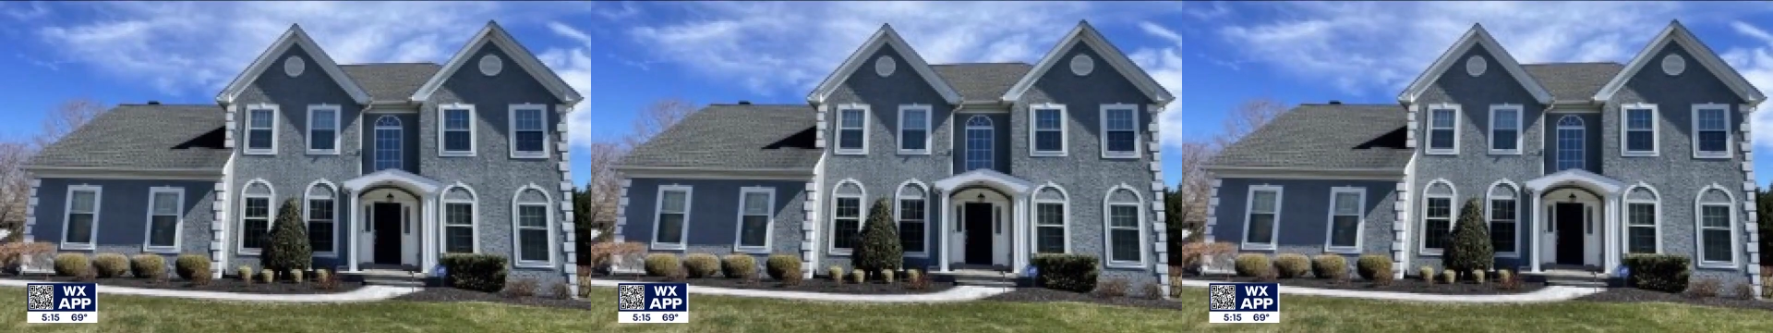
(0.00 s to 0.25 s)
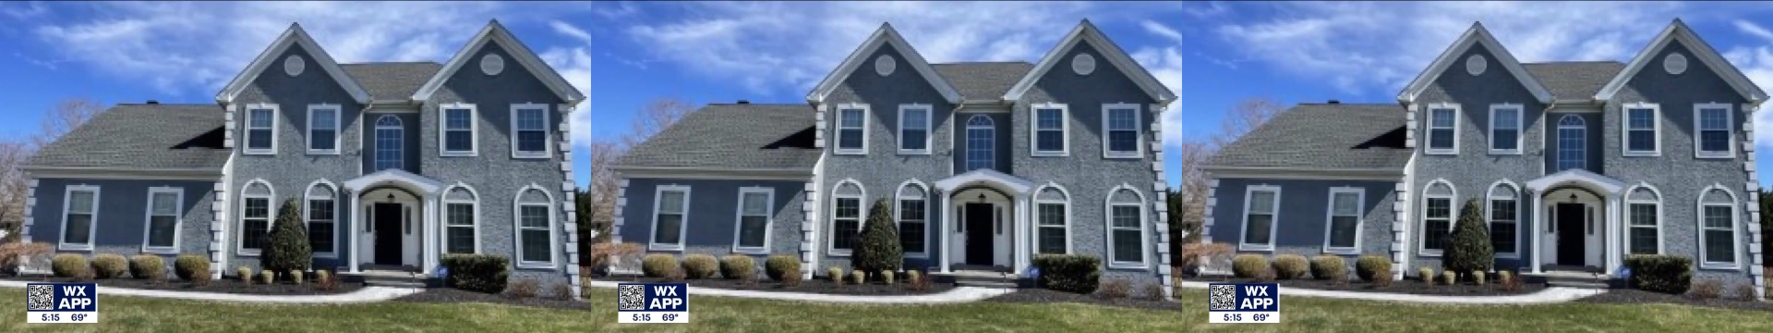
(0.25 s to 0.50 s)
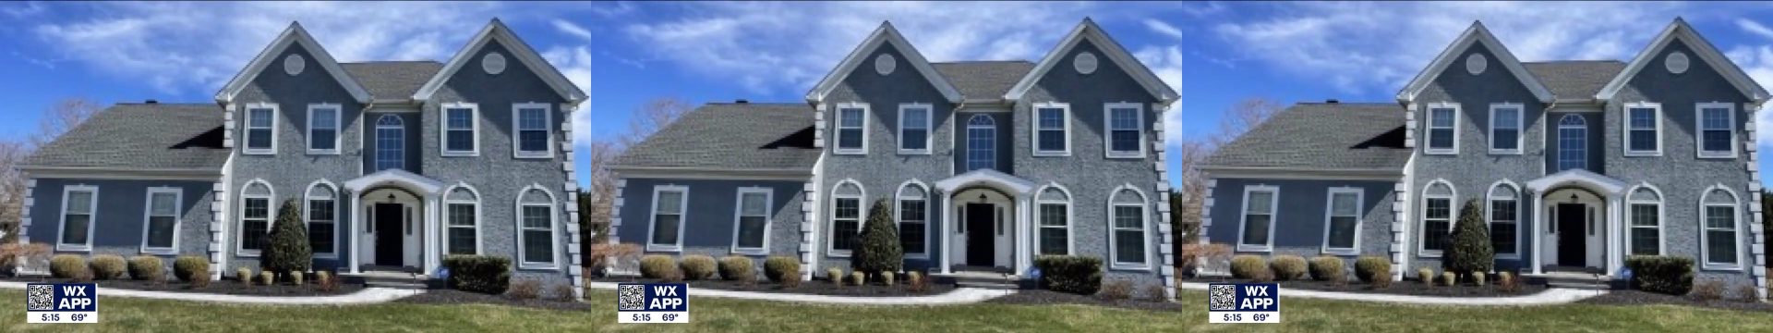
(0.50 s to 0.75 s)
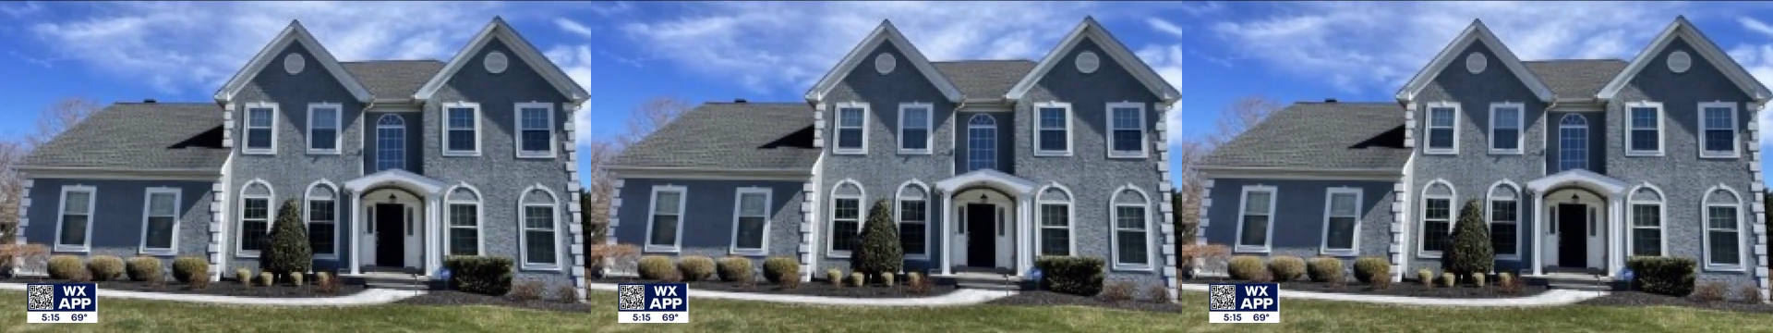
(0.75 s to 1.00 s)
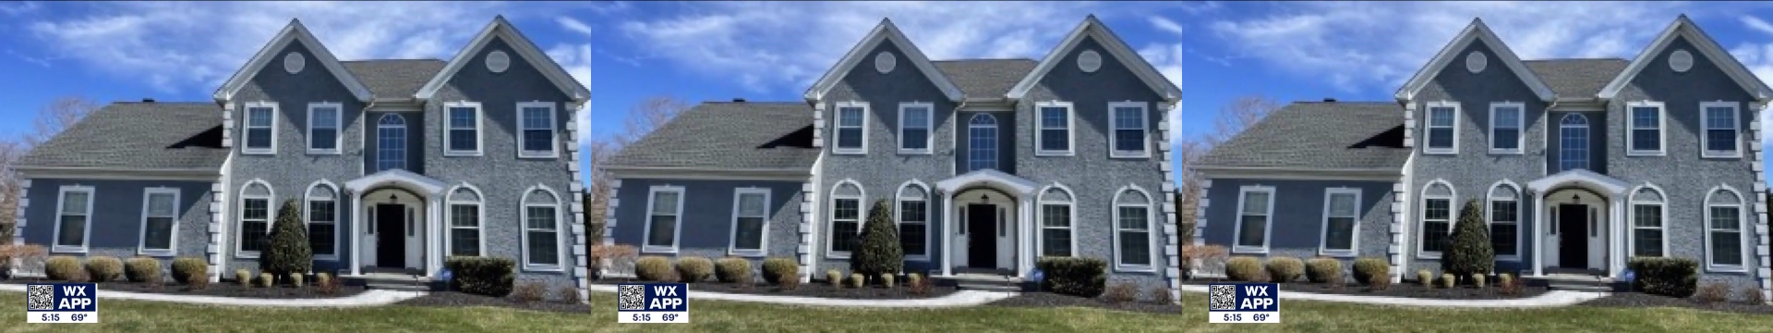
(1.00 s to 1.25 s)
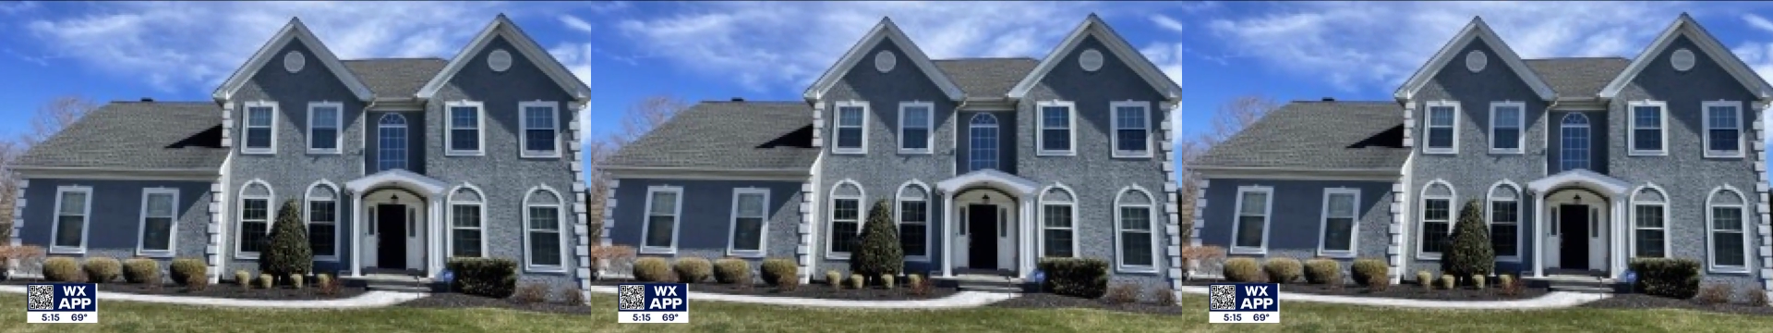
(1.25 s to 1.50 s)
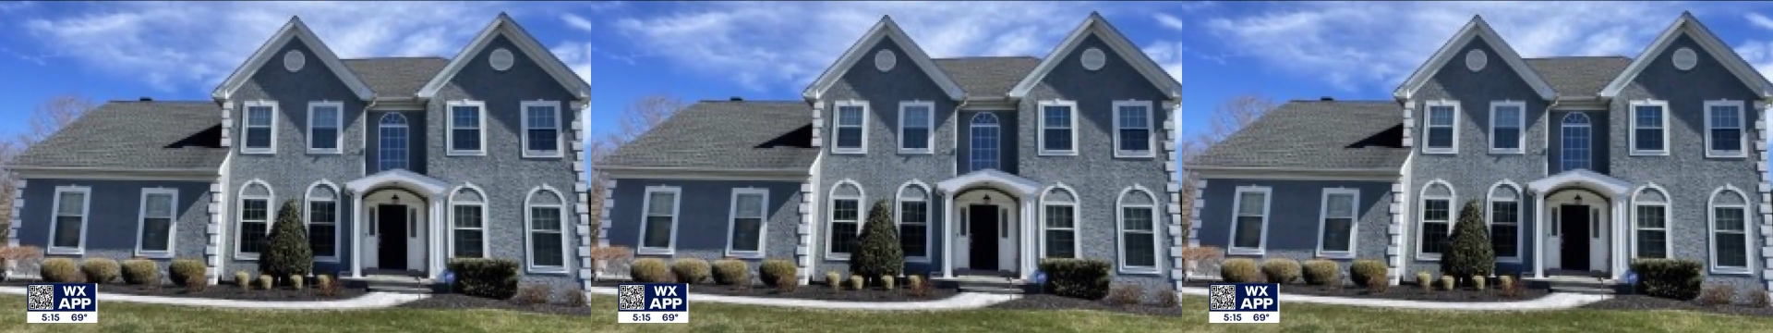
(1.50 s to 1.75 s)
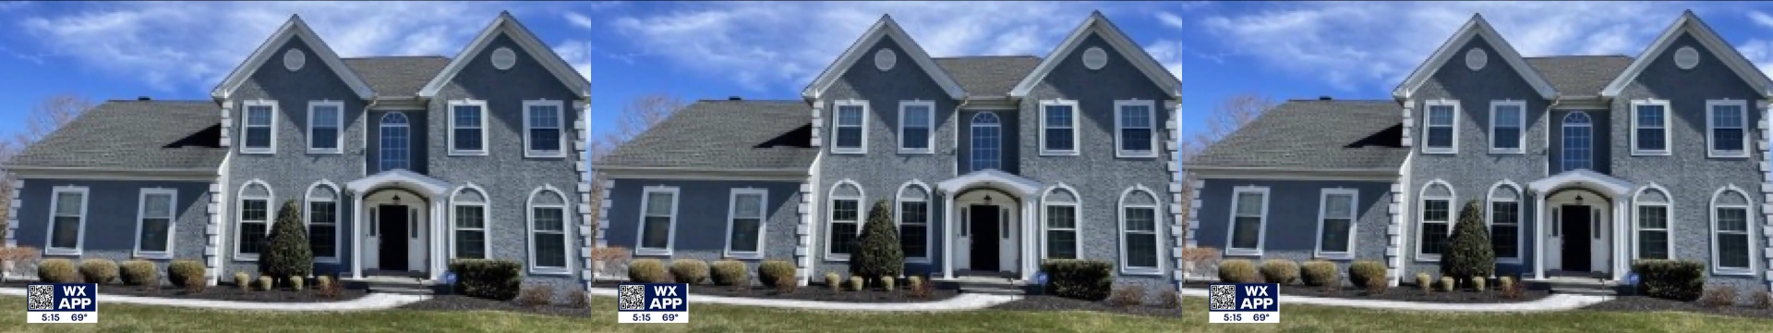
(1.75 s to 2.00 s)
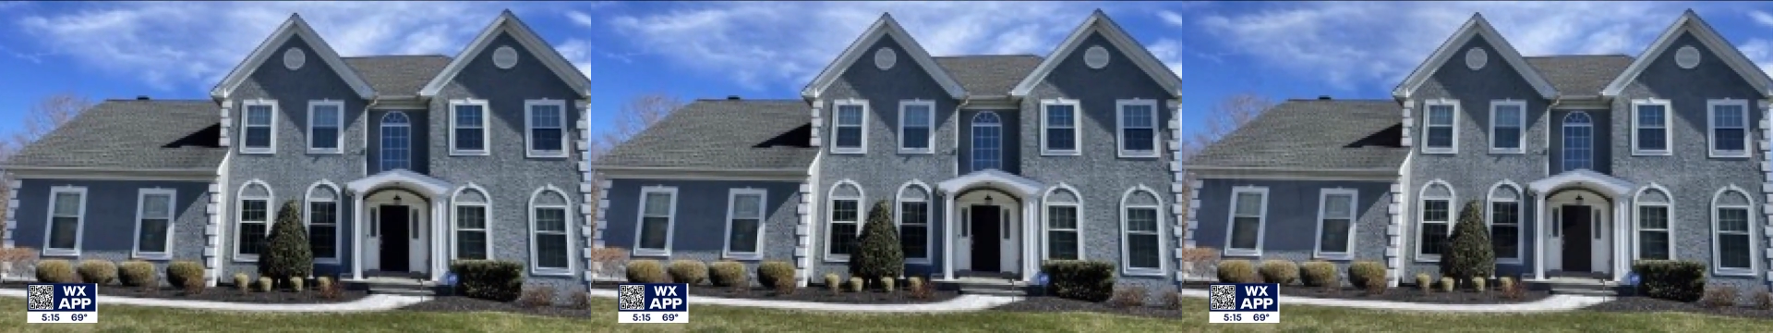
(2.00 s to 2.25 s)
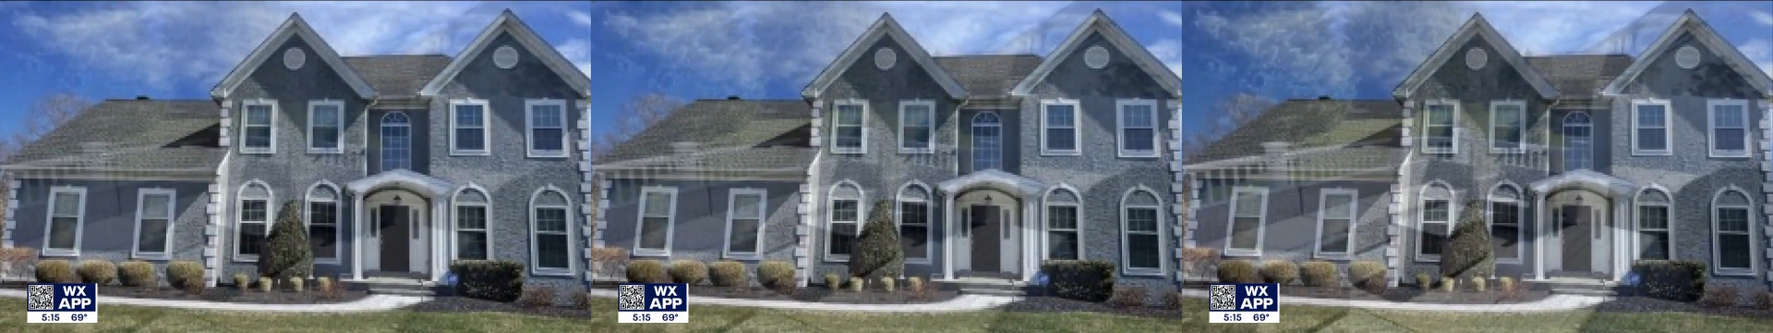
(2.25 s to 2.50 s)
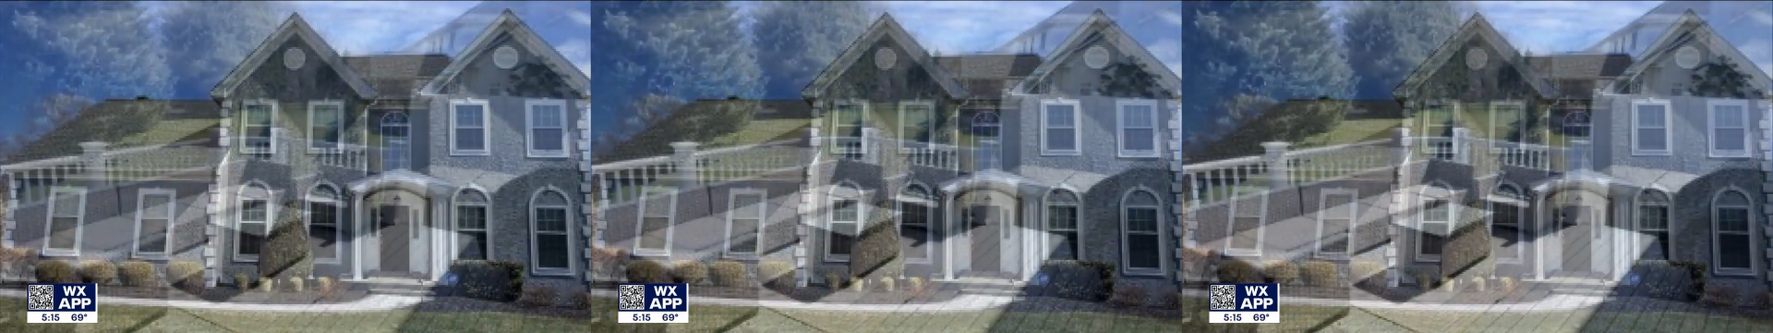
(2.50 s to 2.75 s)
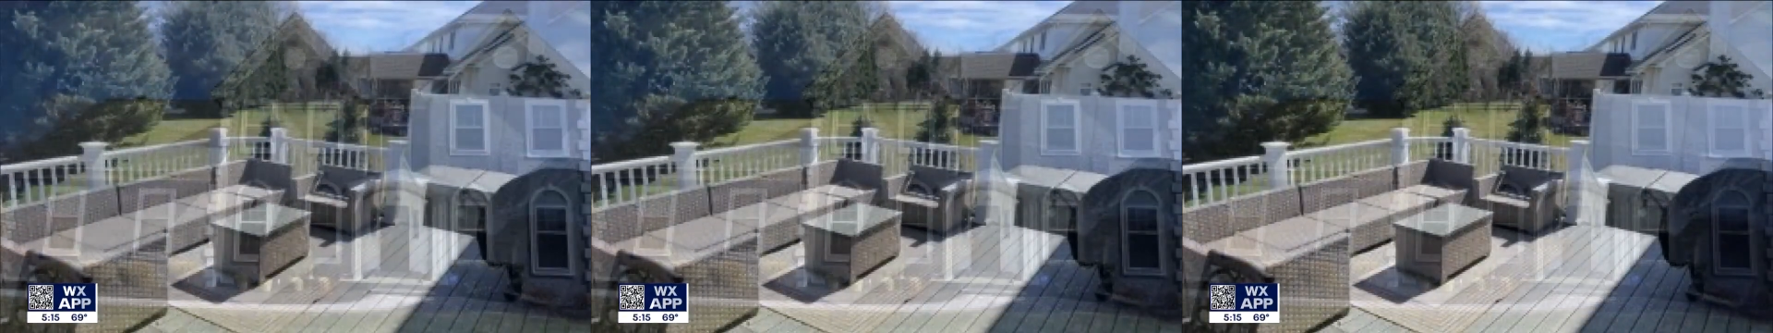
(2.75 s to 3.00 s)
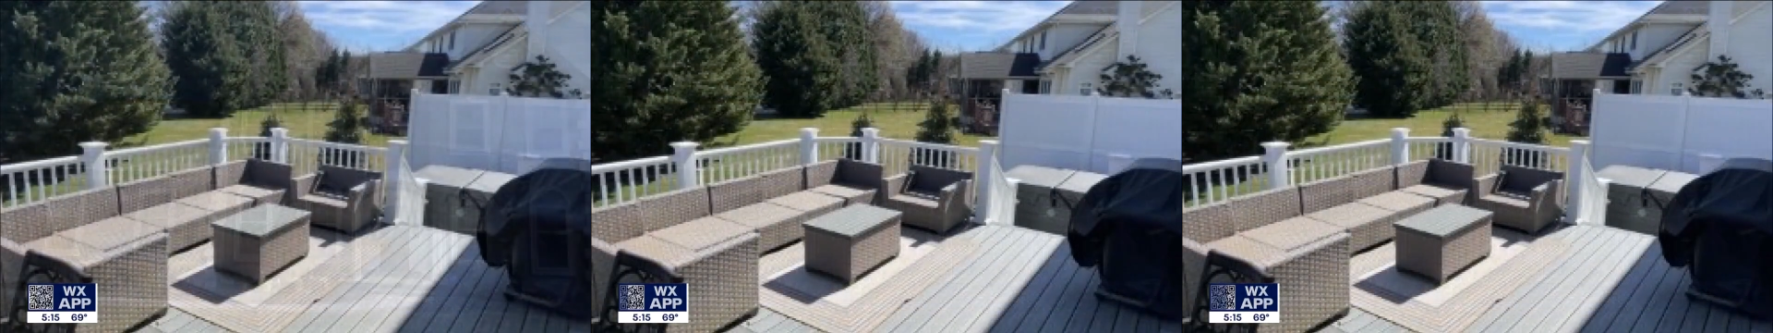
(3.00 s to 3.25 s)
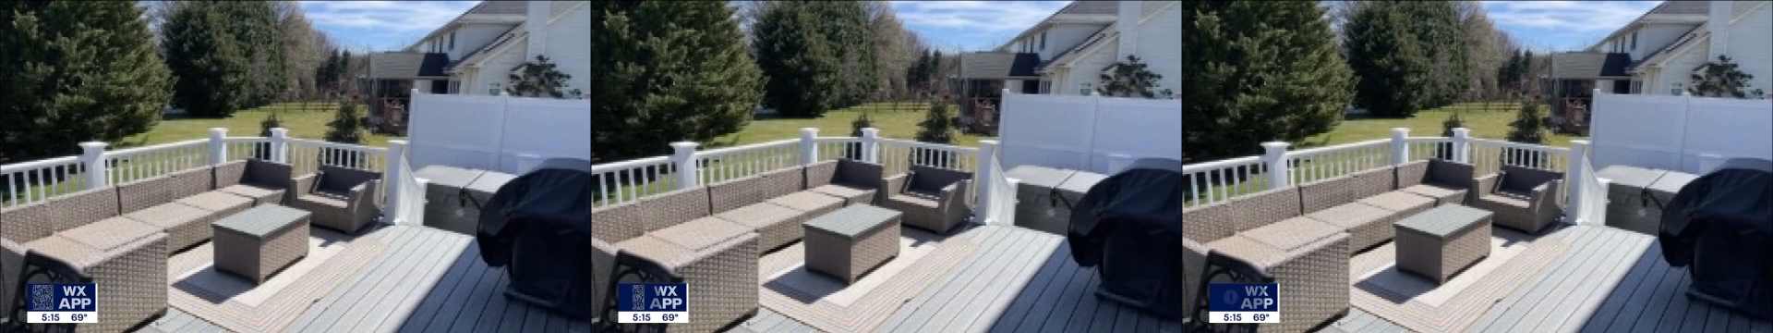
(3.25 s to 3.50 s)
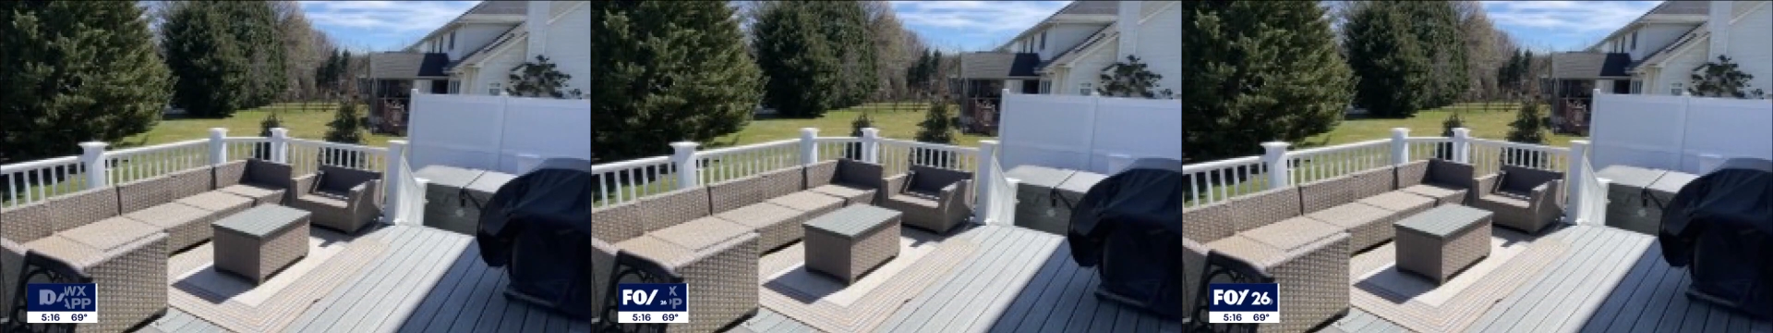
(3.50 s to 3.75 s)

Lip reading: No face is visible, so there are no lips to read.